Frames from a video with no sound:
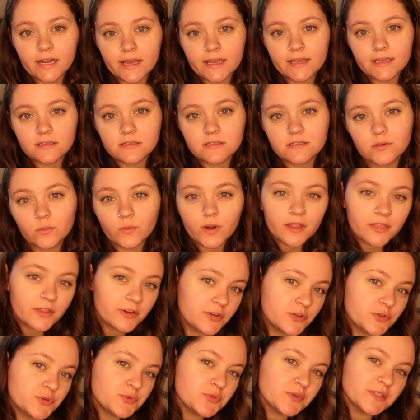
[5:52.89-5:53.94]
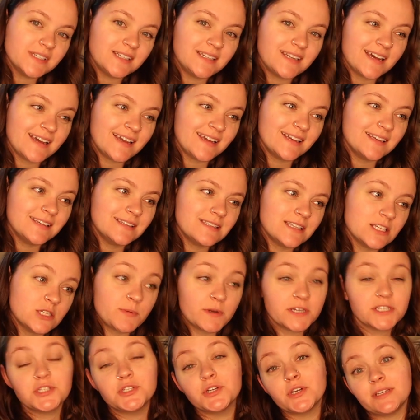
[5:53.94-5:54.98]
nice. The weather is really nice,
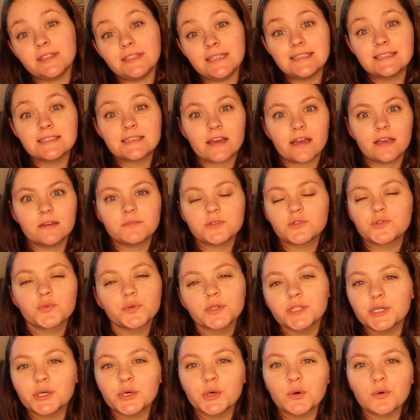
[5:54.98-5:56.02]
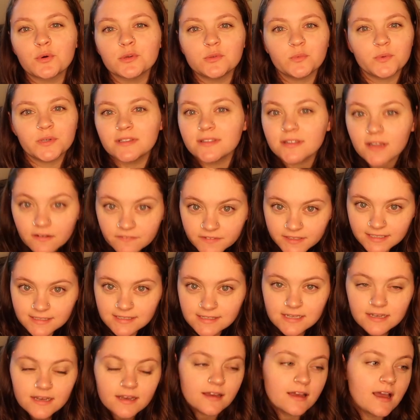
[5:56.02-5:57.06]
especially during these times. It's really cold and we love
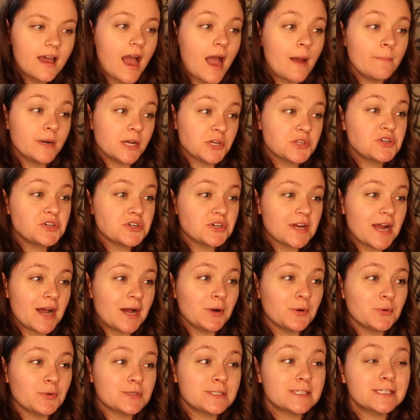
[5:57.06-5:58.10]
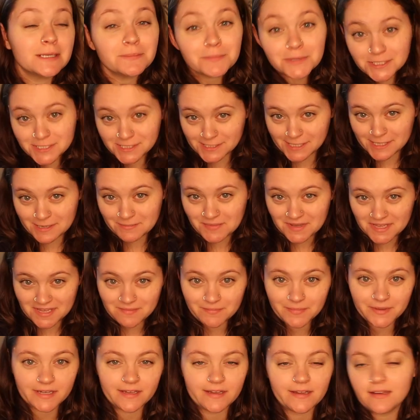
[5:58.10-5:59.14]
it. I'm not sure how summer is gonna be,
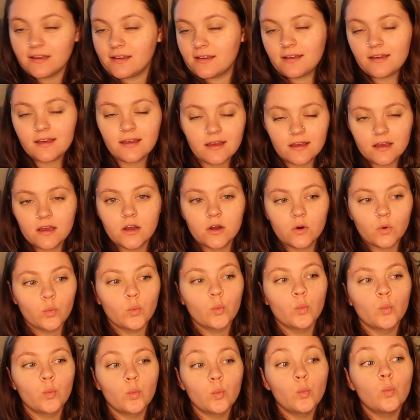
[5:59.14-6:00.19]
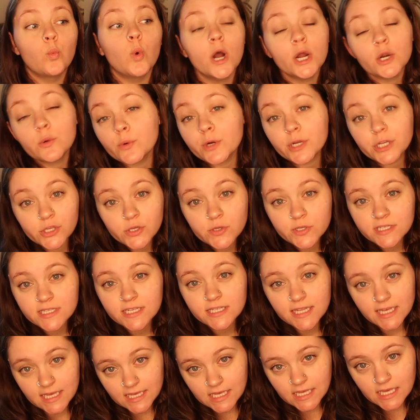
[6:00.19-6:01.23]
but one, we're used to
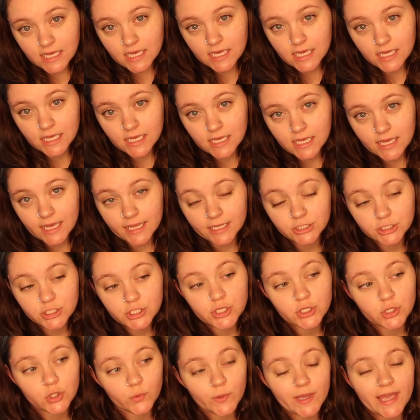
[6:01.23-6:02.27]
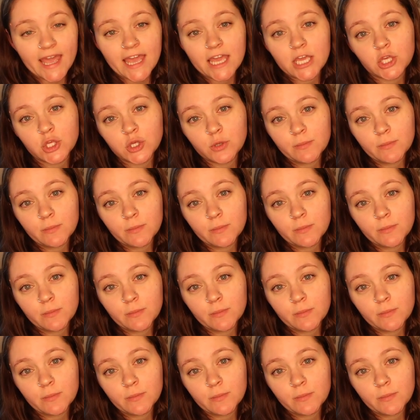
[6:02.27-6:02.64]
the heat, and two, we hate